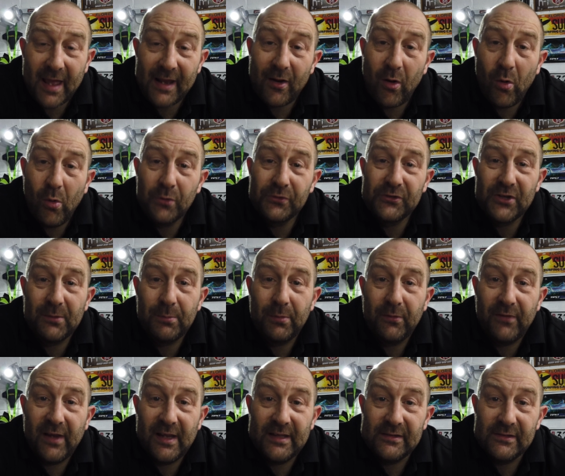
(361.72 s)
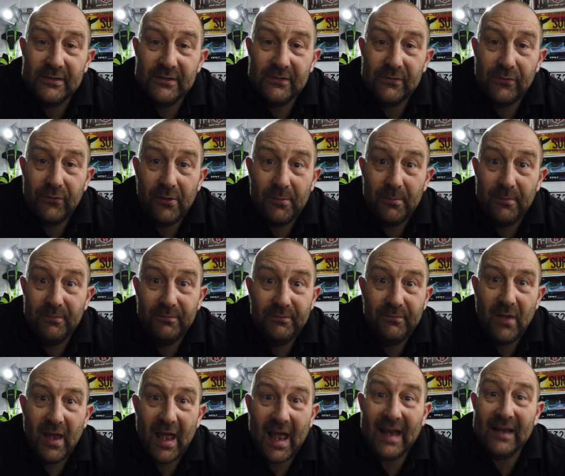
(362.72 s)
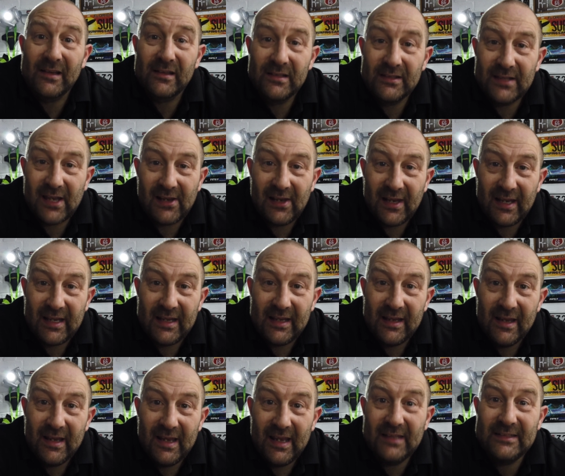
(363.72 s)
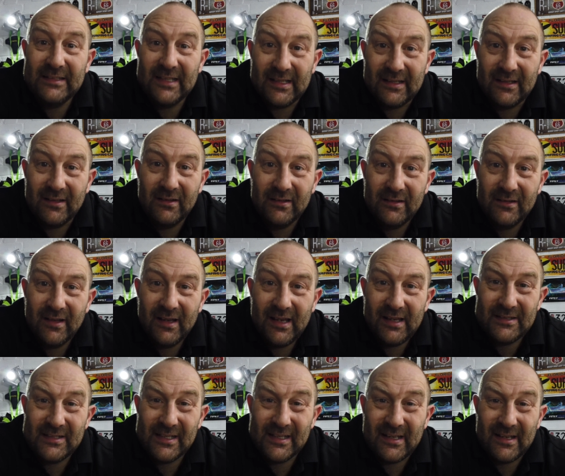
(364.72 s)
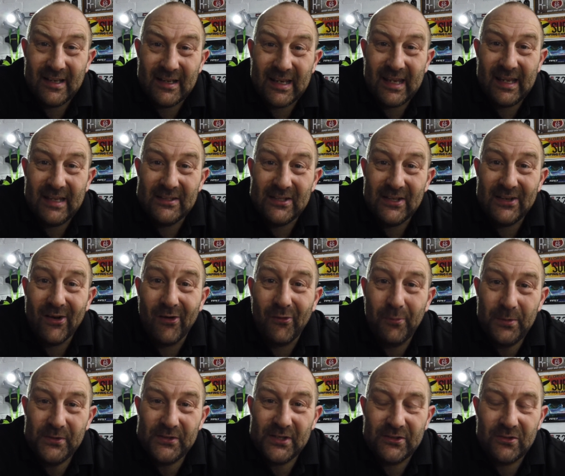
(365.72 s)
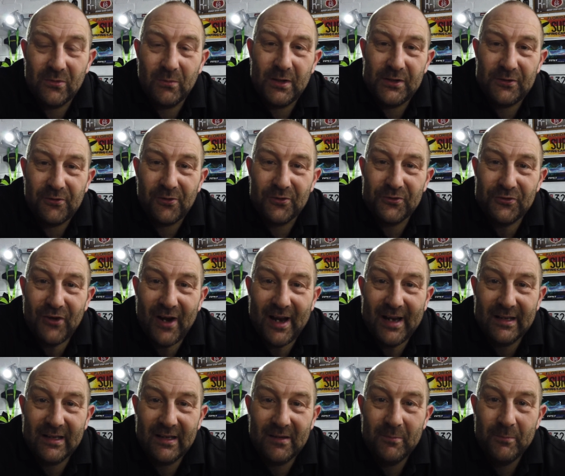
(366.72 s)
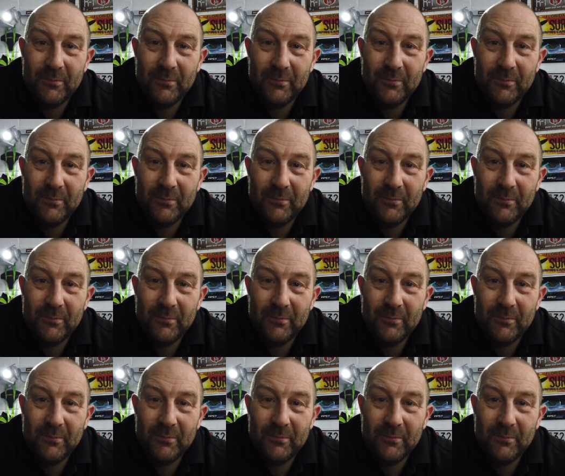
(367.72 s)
and it also prevents from accidentally hitting the key to the off position when you're on track.